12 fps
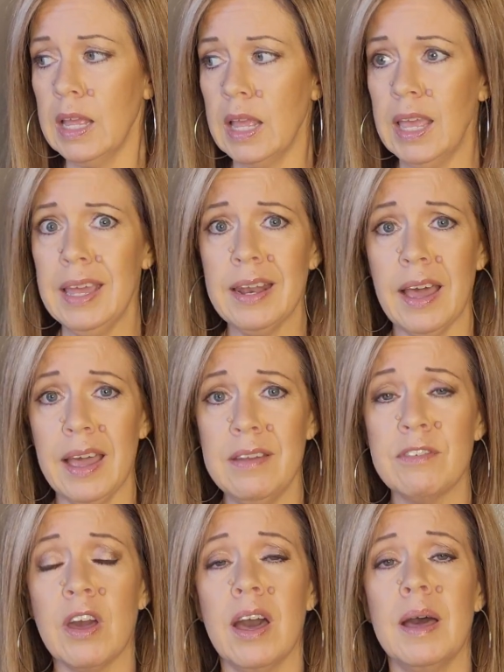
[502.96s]
And
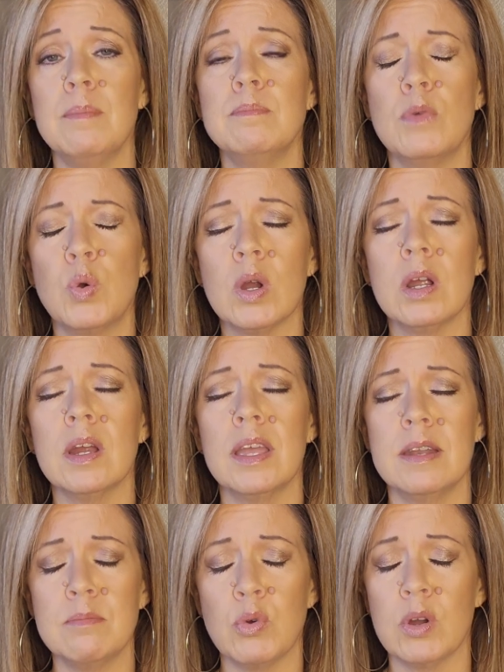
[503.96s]
I've got more
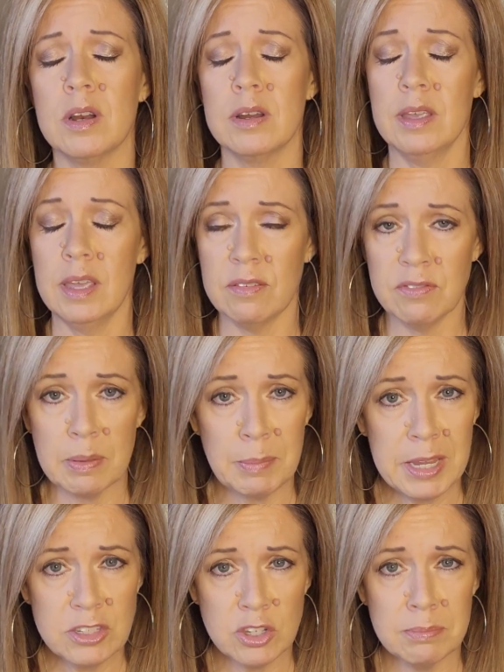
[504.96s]
and more
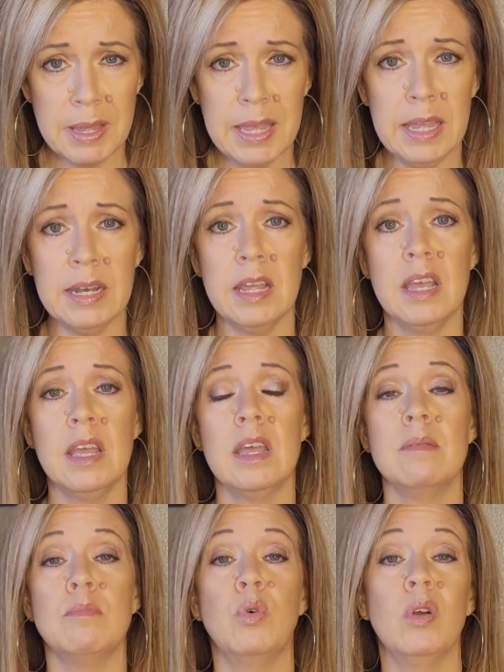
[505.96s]
inflammation pain,
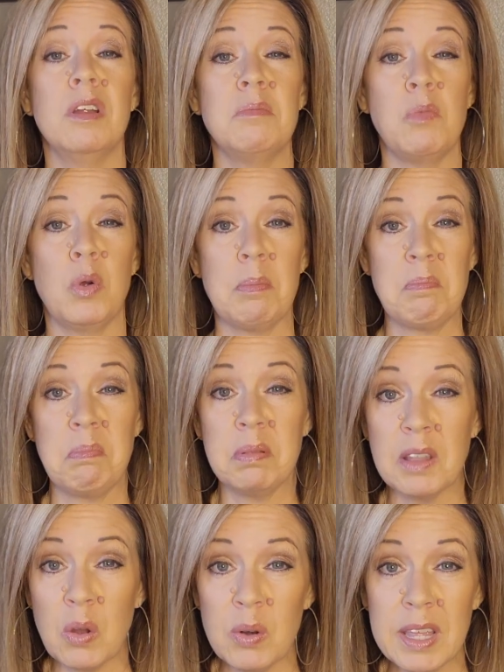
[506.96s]
more and more
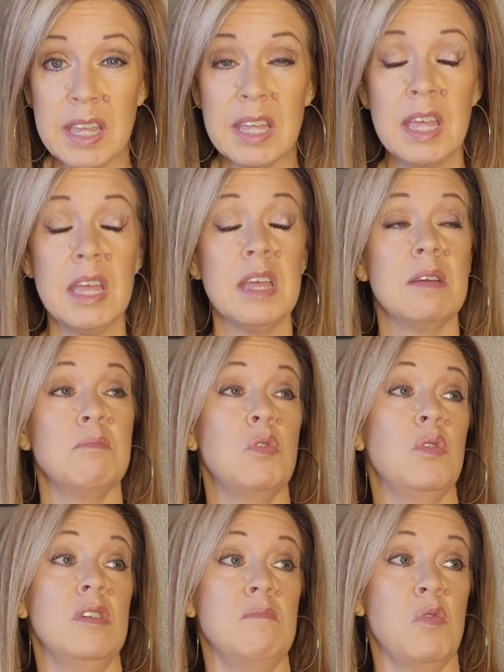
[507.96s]
bloating,
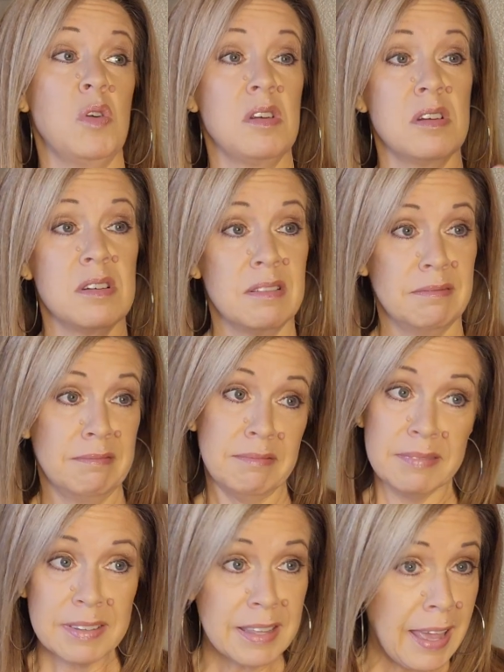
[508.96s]
more and more
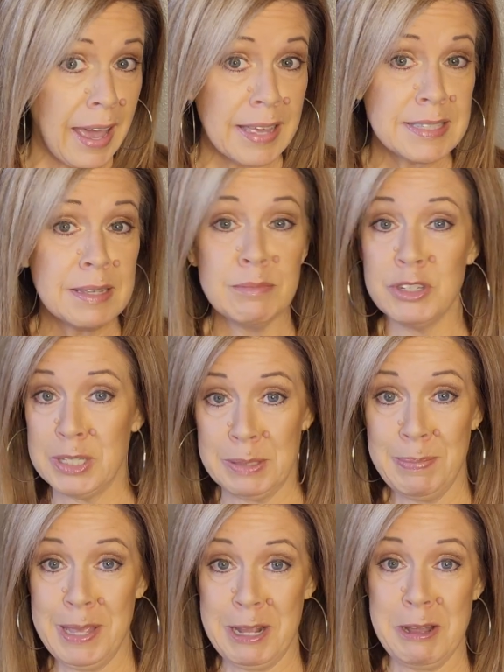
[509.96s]
gas, I'm
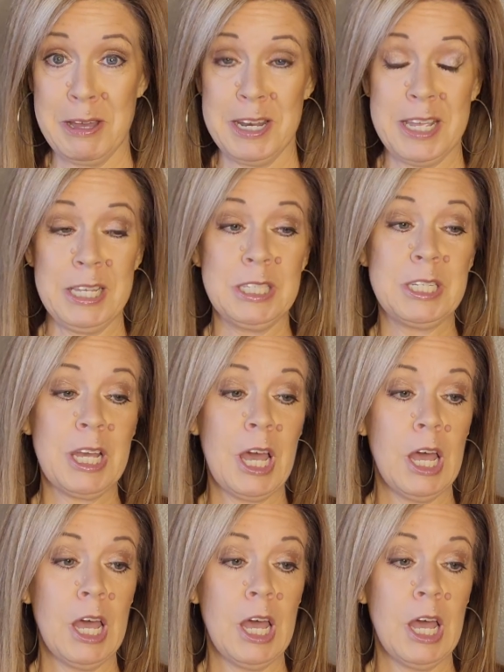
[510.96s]
just being honest,